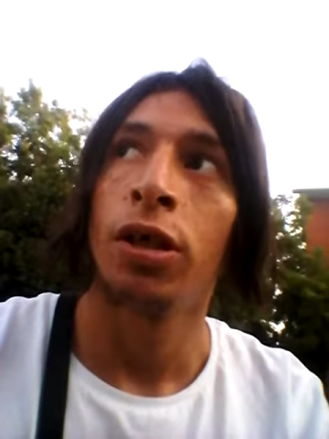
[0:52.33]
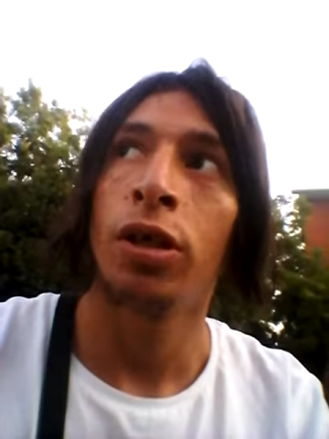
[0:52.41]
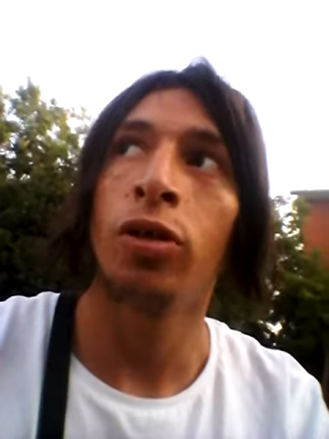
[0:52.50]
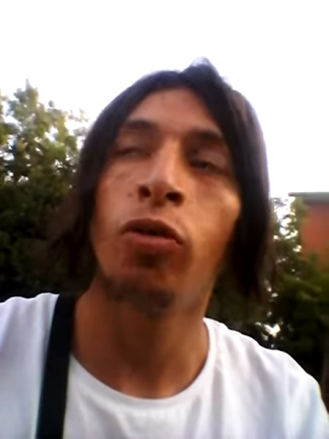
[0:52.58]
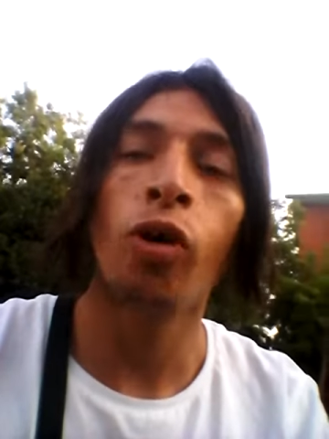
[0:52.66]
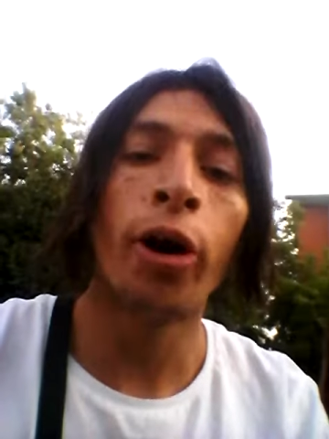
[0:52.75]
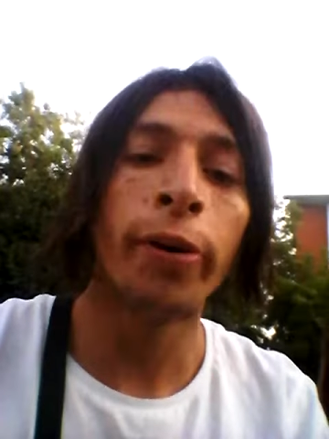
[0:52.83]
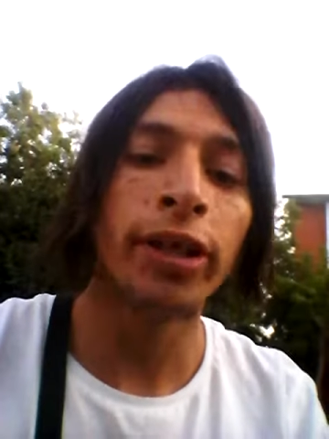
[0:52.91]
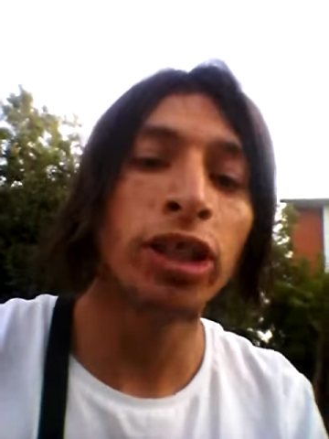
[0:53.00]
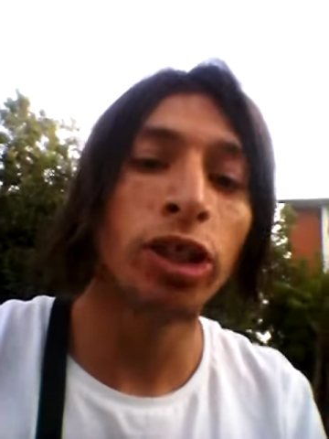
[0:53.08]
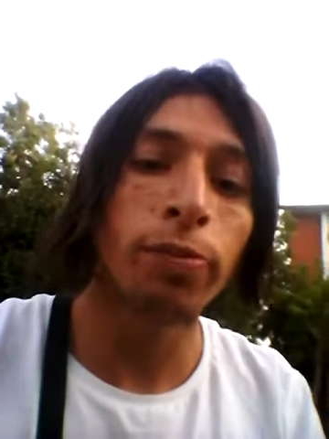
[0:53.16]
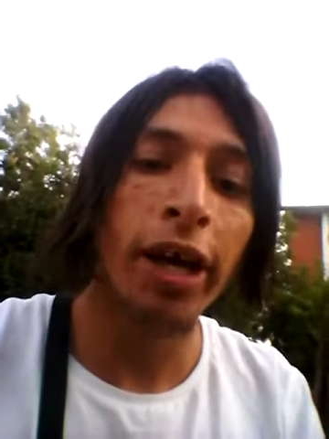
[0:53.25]
The walk
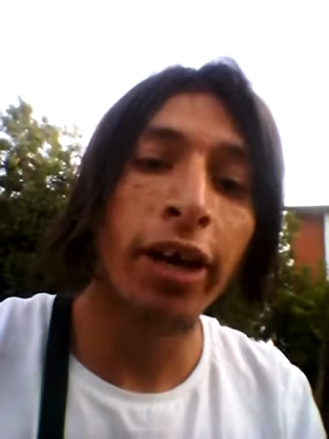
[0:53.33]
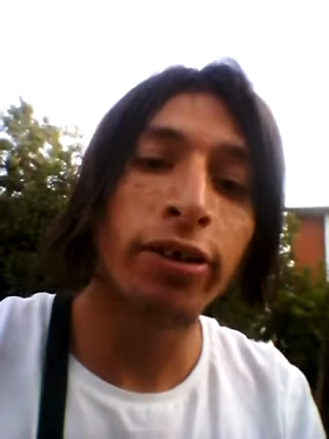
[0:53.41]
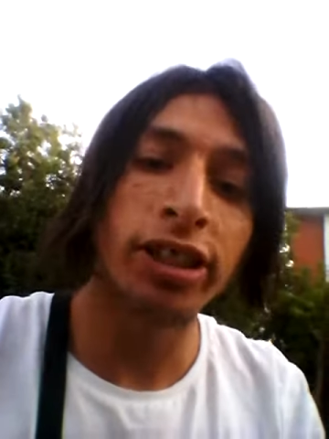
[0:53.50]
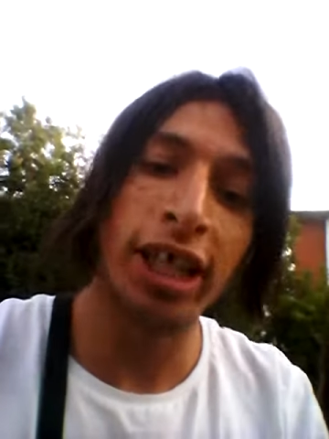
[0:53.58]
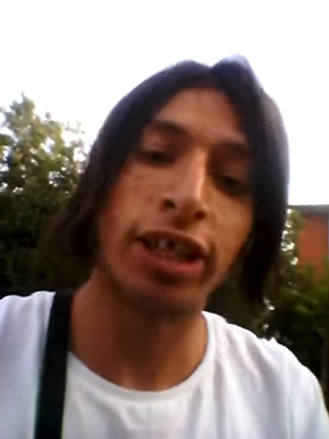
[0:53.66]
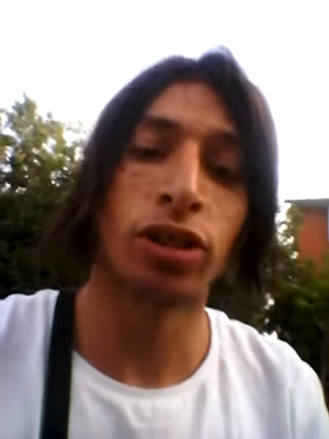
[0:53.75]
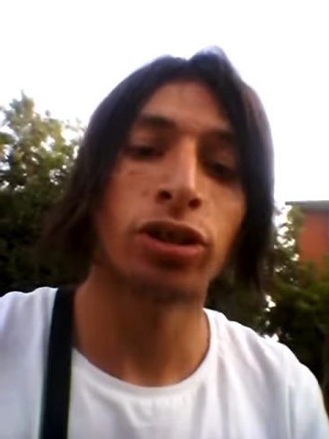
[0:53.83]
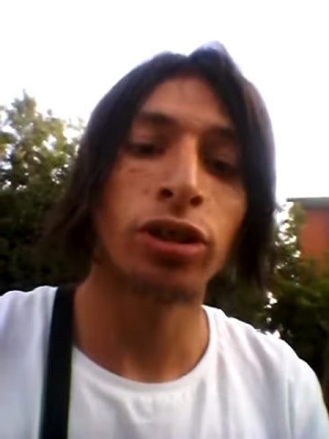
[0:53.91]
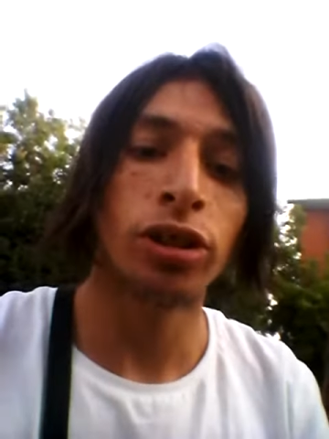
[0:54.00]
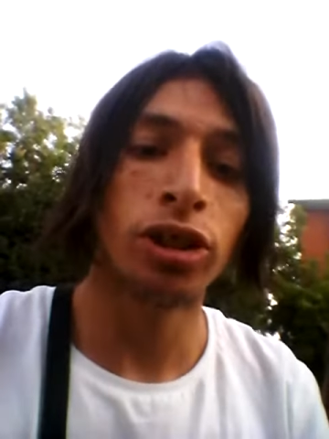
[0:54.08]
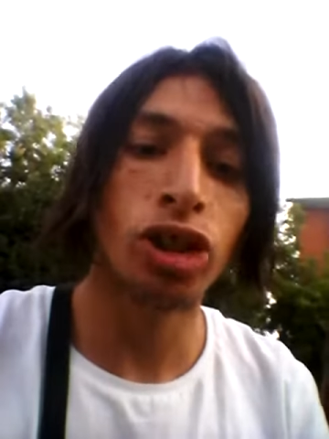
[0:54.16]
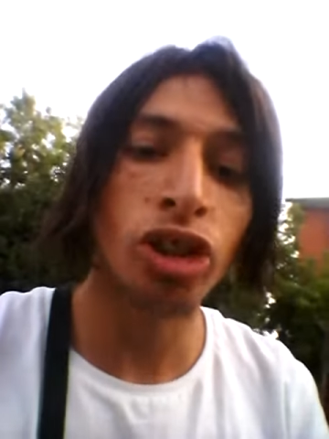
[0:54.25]
is Michael Jackson.
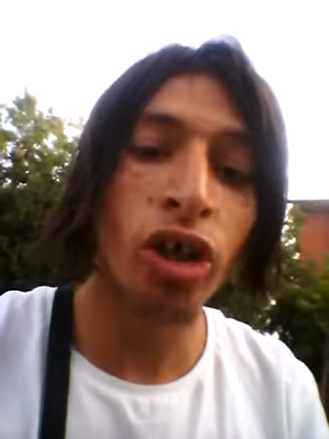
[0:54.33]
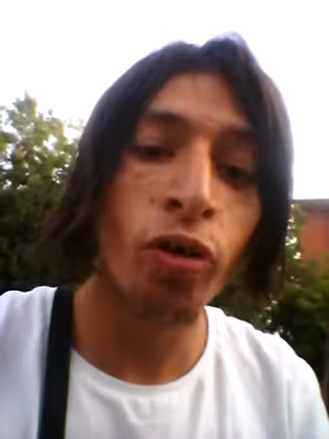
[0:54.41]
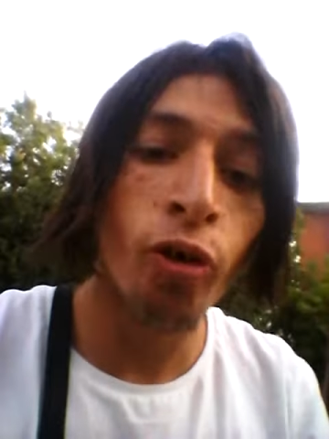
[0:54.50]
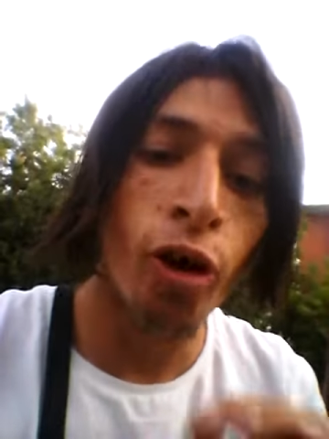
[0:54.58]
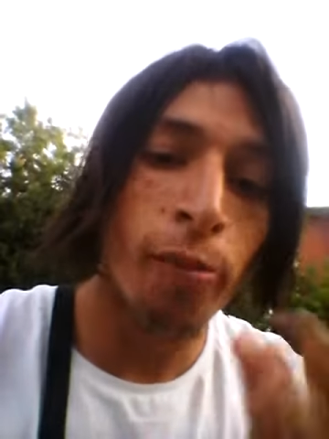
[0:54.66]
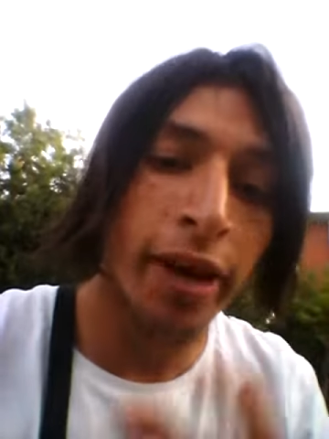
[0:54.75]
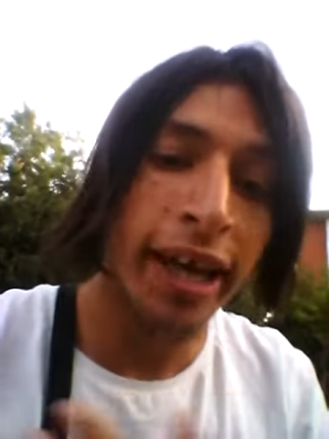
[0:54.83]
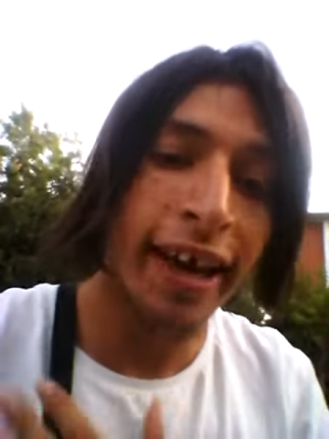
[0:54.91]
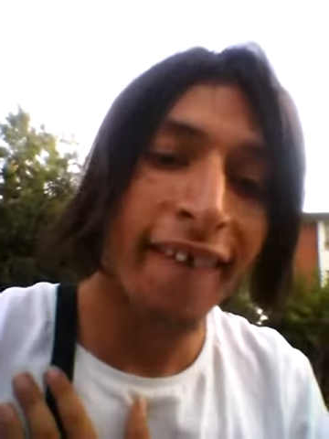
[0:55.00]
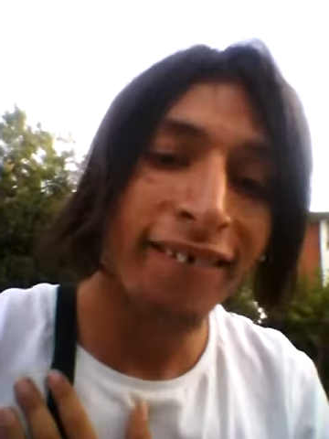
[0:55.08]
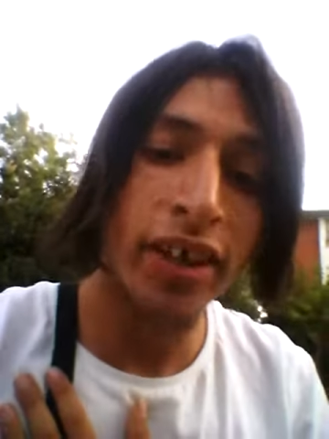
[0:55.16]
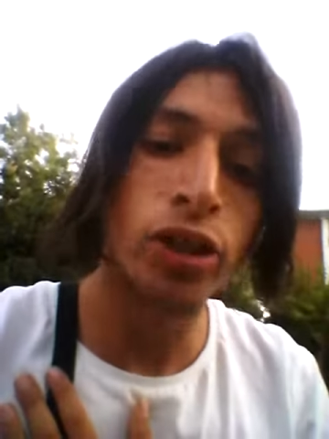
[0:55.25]
So what make cat